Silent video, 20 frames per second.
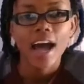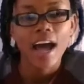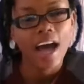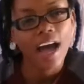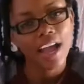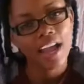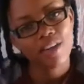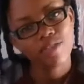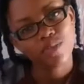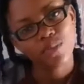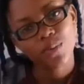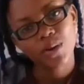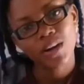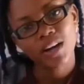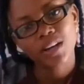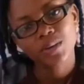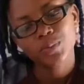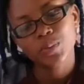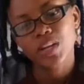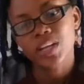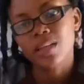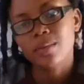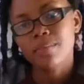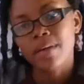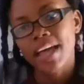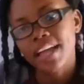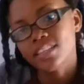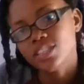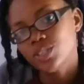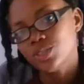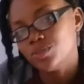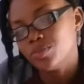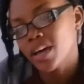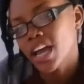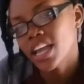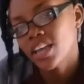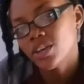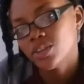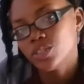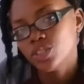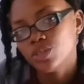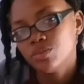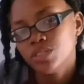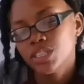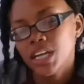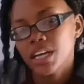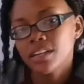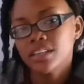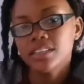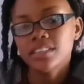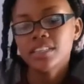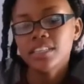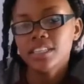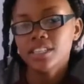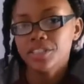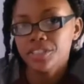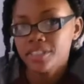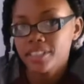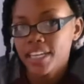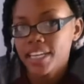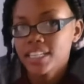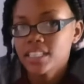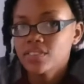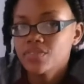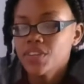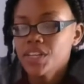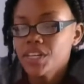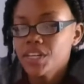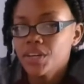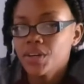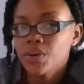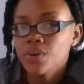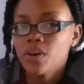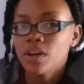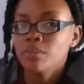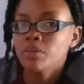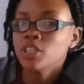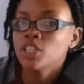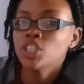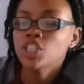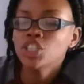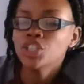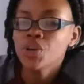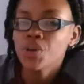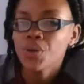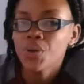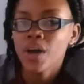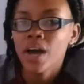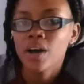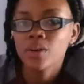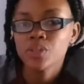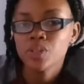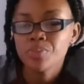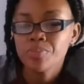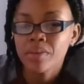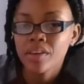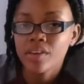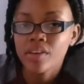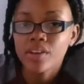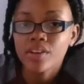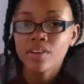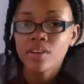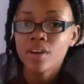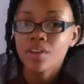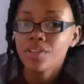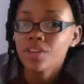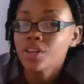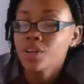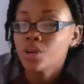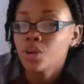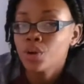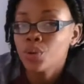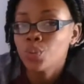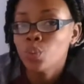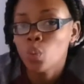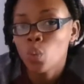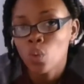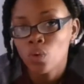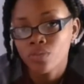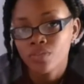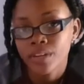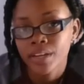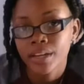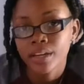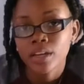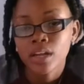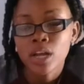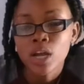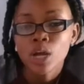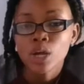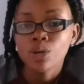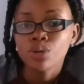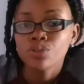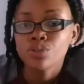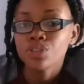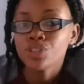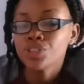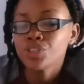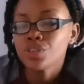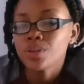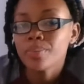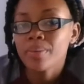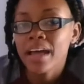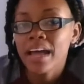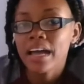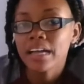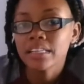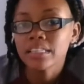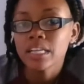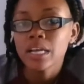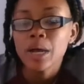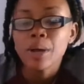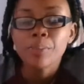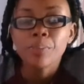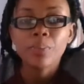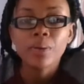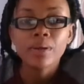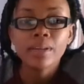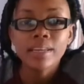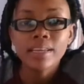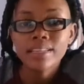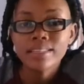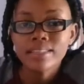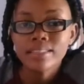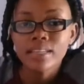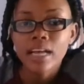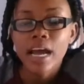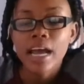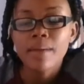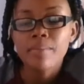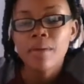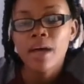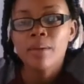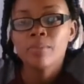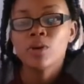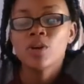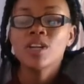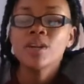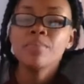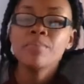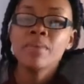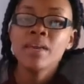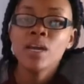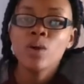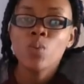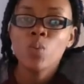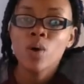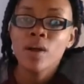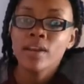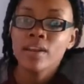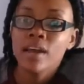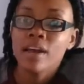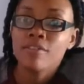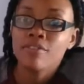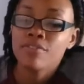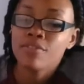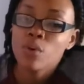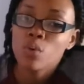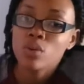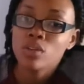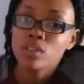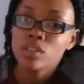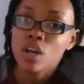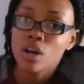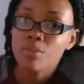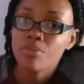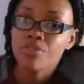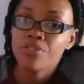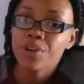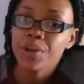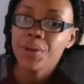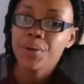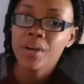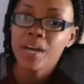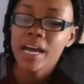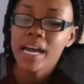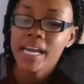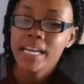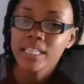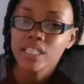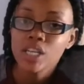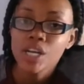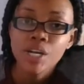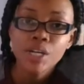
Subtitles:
Hi everyone, welcome back to my YouTube channel. In today's video, I'm going to show you how to make another non-woven grocery bags, but this time I'm going to make one that folds up for you guys.